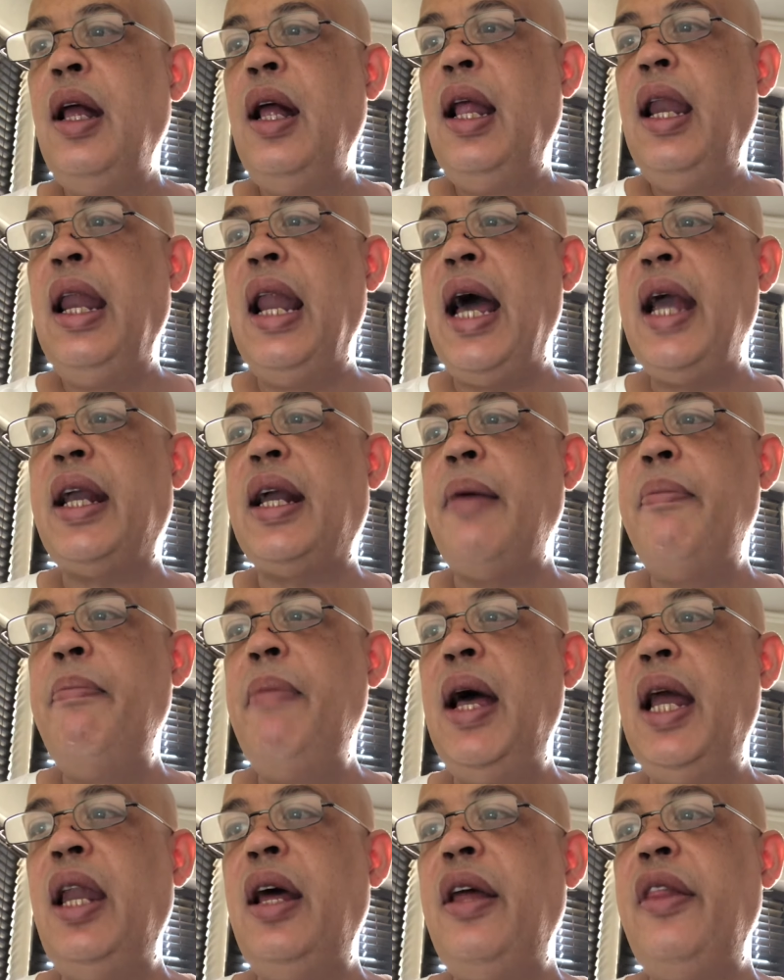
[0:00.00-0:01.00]
Like a
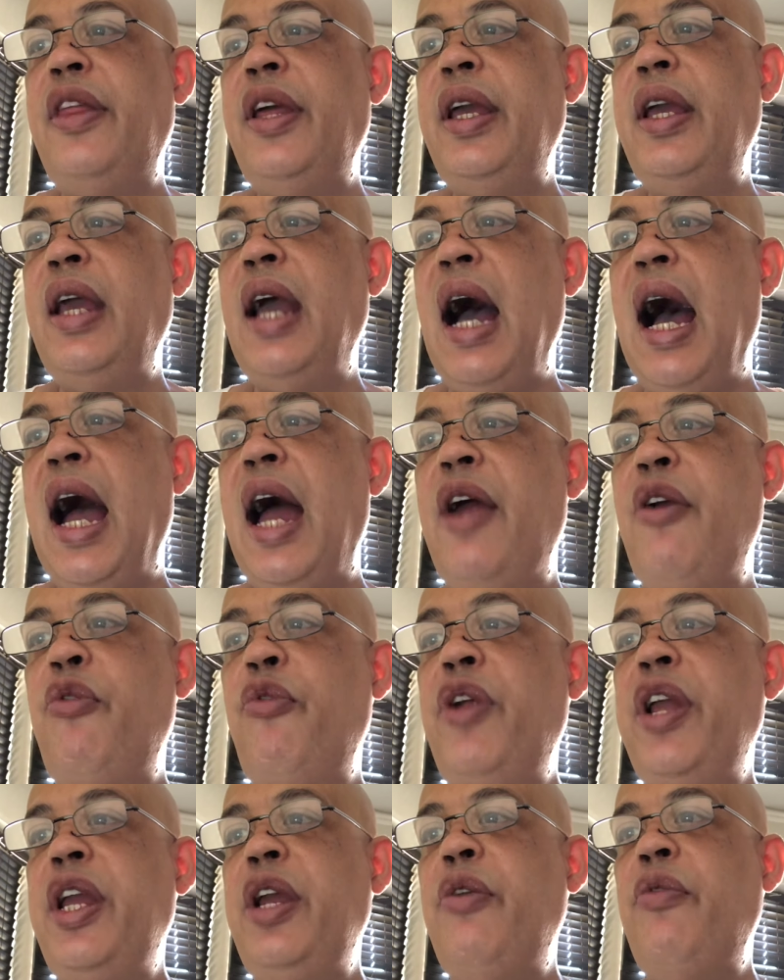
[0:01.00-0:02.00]
melody, I
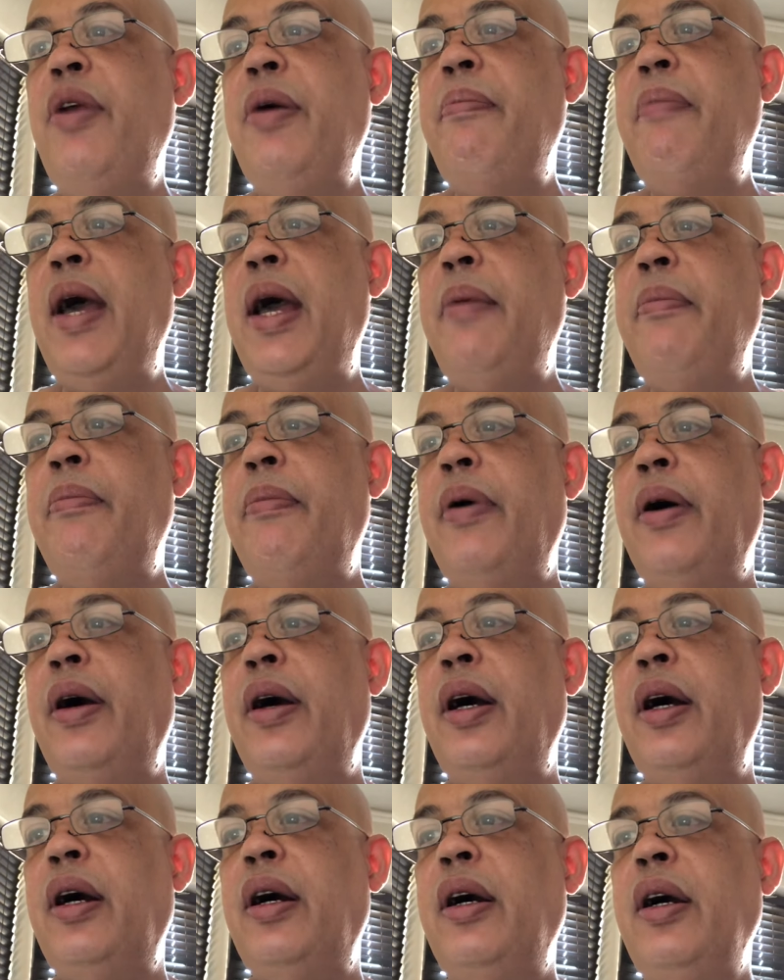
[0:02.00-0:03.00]

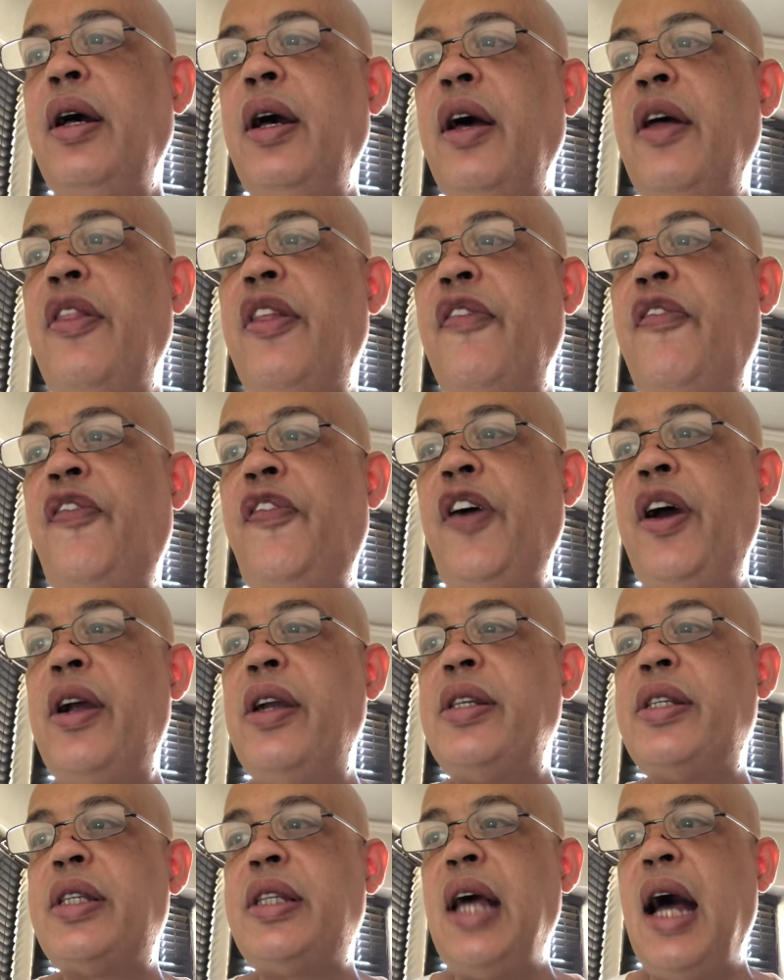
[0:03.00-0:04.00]
re-remember the
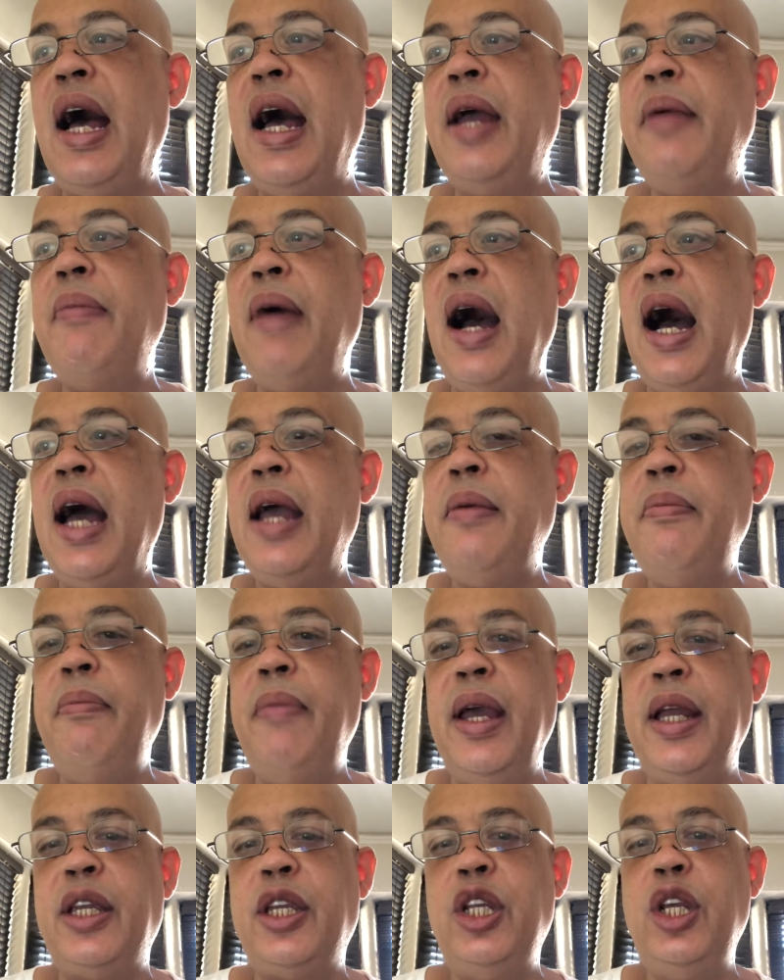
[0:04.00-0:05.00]
first time I
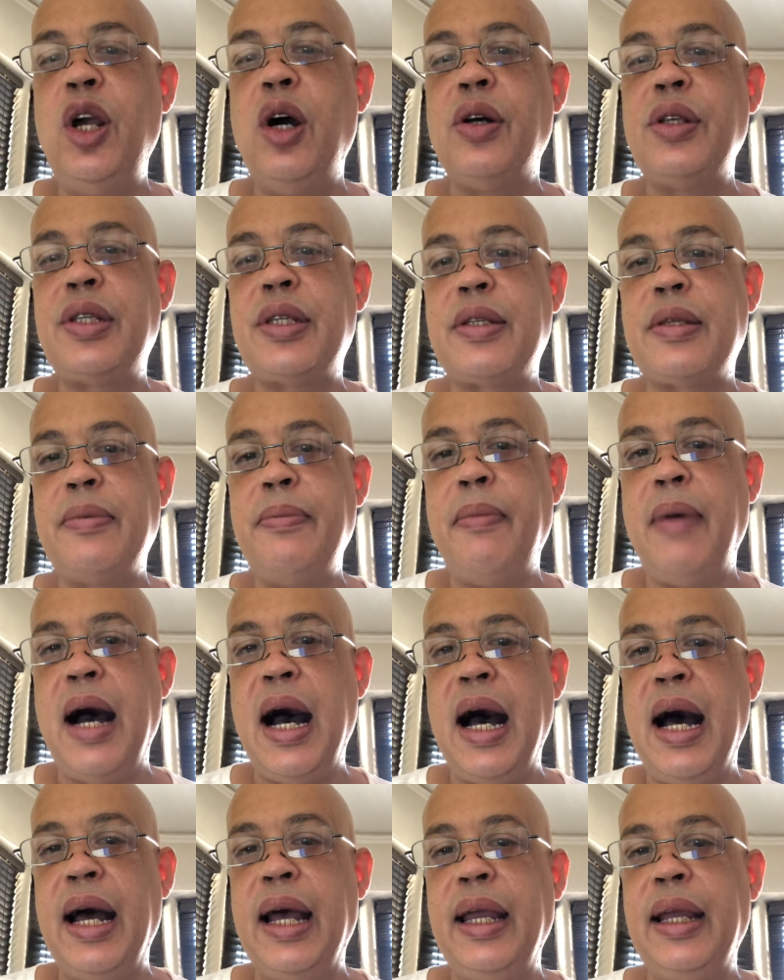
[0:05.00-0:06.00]
met your
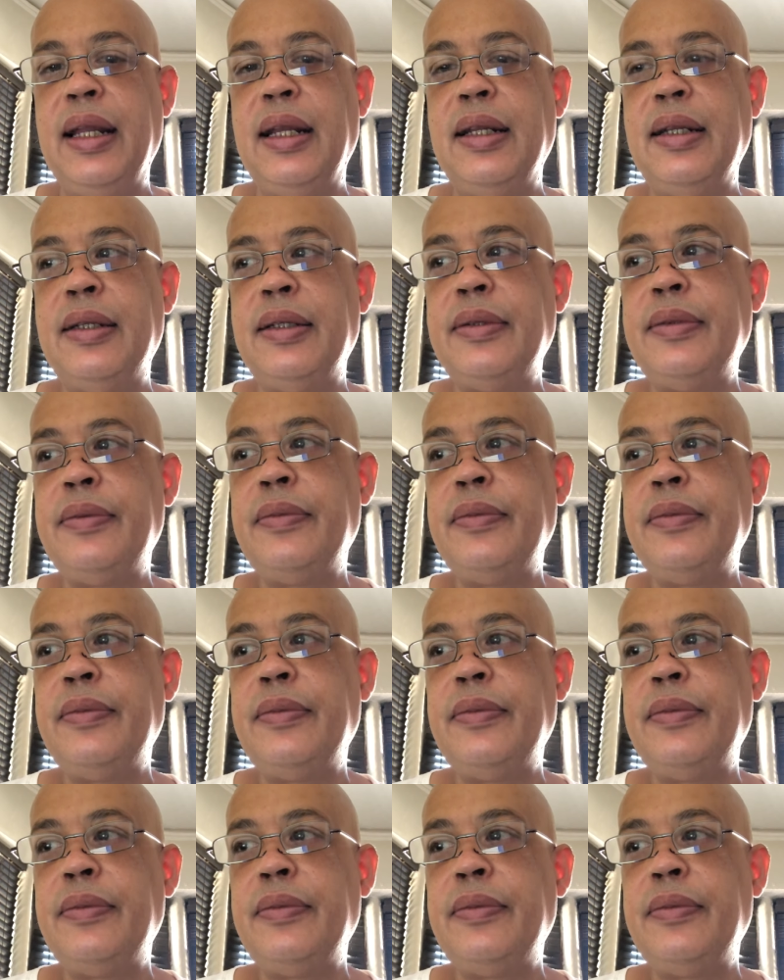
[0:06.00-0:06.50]
smile